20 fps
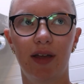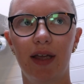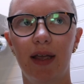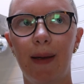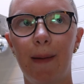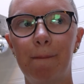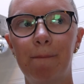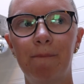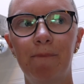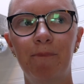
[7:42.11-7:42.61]

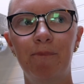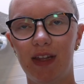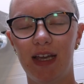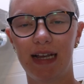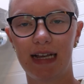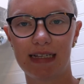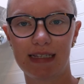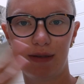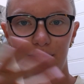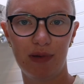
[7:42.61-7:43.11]
like,
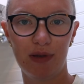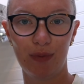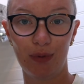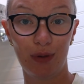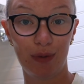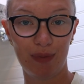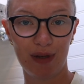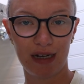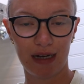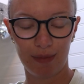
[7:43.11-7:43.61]
I guess that
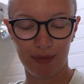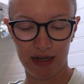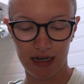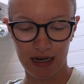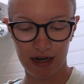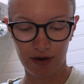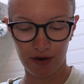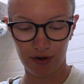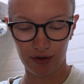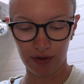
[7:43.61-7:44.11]
people would be coming
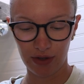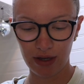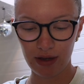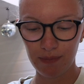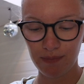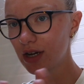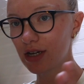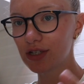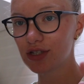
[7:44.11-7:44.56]
in early.